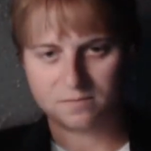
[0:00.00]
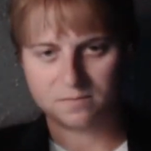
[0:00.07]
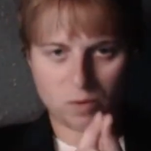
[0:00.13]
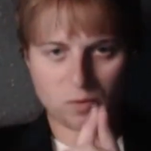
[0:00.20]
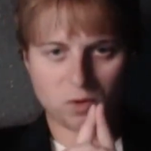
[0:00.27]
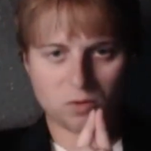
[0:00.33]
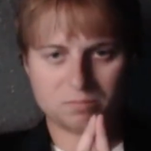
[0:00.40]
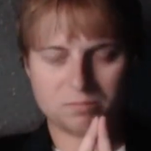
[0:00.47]

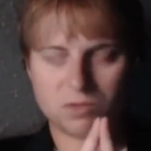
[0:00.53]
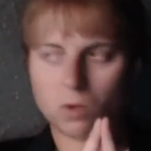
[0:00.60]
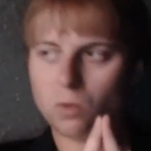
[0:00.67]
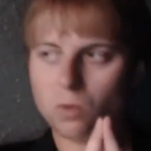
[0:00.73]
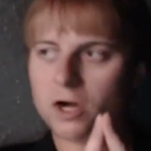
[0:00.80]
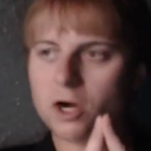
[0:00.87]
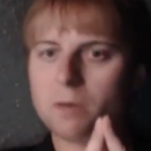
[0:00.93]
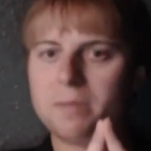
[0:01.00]
We will no
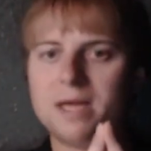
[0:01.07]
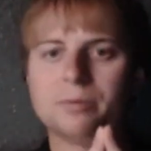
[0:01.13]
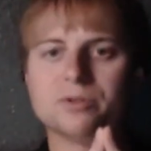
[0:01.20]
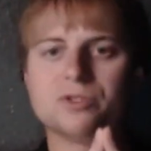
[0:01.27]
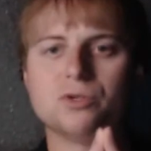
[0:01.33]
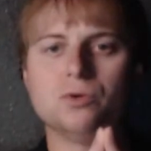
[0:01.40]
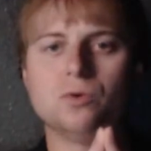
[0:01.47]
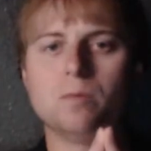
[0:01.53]
longer be
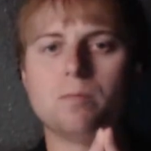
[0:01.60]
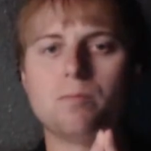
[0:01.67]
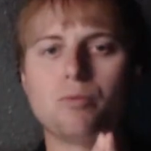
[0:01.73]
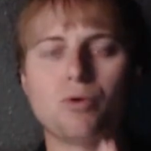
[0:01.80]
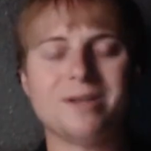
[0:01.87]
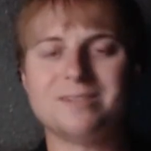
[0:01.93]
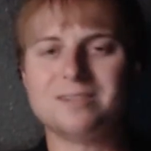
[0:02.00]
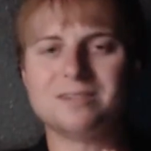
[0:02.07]
able to
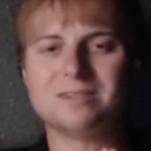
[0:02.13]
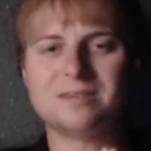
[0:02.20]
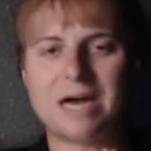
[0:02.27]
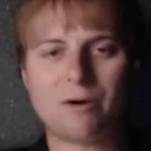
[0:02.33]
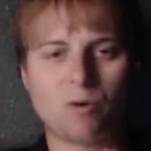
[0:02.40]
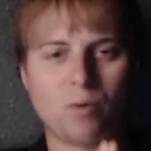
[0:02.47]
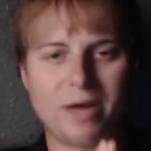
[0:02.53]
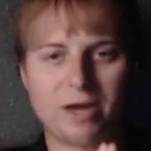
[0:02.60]
print
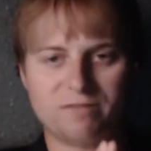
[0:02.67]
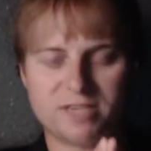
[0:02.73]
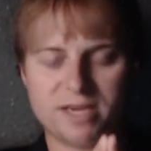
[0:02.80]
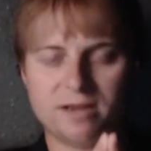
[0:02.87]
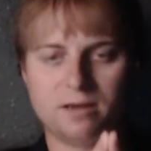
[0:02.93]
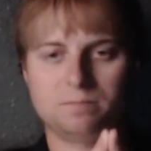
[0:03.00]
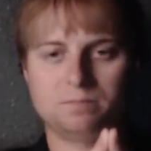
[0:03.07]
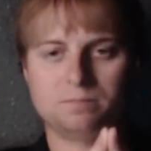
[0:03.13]
our way out of
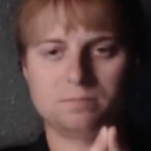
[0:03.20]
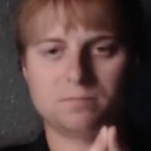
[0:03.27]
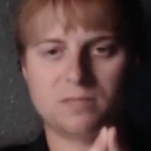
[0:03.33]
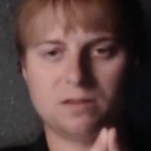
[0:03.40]
debt,